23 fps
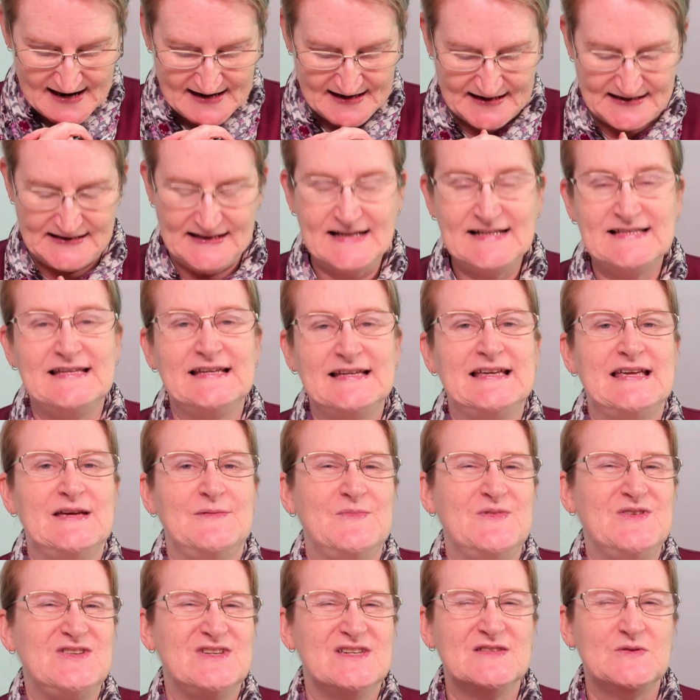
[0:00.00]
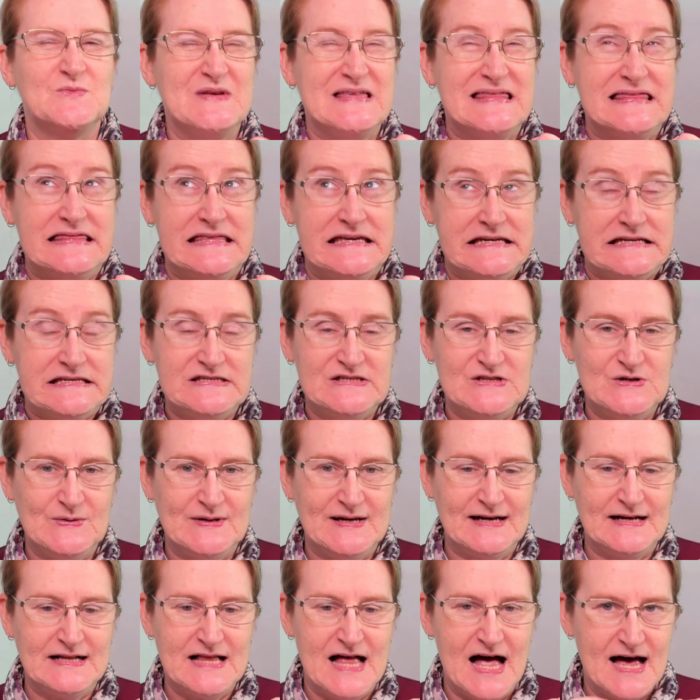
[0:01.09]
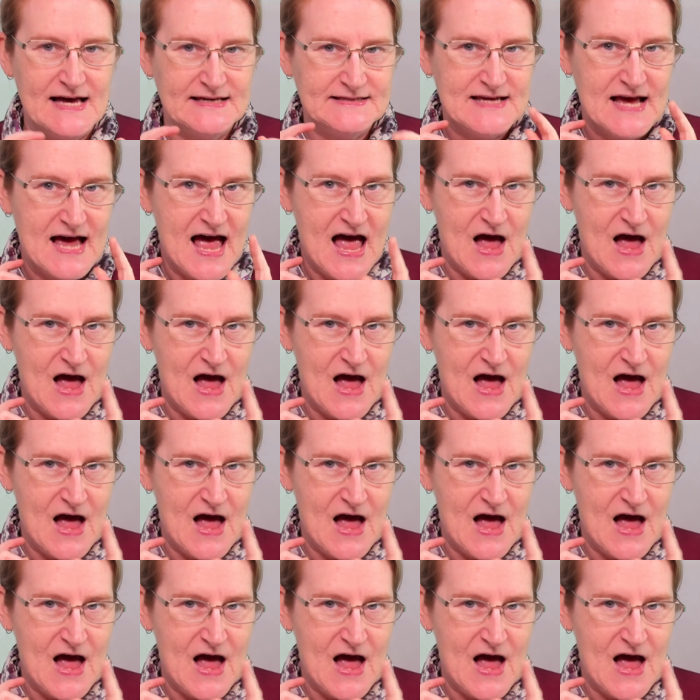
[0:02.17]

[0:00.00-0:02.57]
and Eclectic Images we think is doing a class,